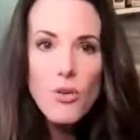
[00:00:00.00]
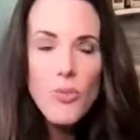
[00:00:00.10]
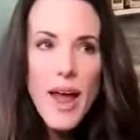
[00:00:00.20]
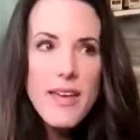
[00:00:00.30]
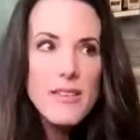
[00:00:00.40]

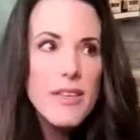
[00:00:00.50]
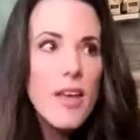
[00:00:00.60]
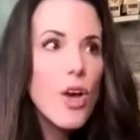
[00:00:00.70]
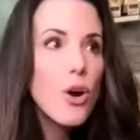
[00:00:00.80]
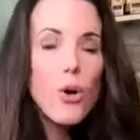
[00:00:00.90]
right?
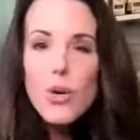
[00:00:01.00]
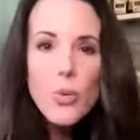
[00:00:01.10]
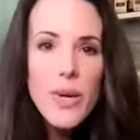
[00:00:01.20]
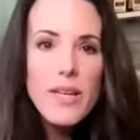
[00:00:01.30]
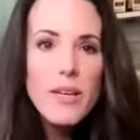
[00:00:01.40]
Who do
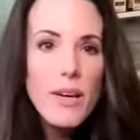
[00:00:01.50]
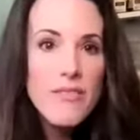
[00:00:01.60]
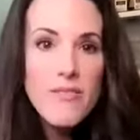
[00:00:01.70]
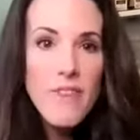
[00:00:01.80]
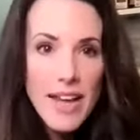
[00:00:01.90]
we
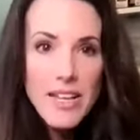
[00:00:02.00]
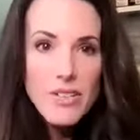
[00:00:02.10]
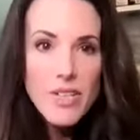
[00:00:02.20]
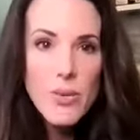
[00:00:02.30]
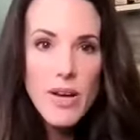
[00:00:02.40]
invite
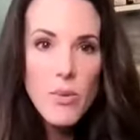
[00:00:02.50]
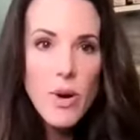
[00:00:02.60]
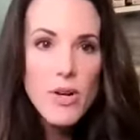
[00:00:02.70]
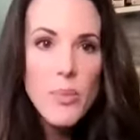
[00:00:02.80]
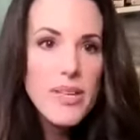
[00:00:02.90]
to it?
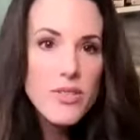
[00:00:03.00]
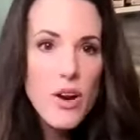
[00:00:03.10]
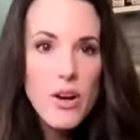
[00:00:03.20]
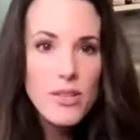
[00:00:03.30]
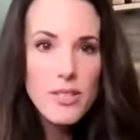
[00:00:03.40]
Where do we
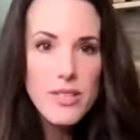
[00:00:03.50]
start?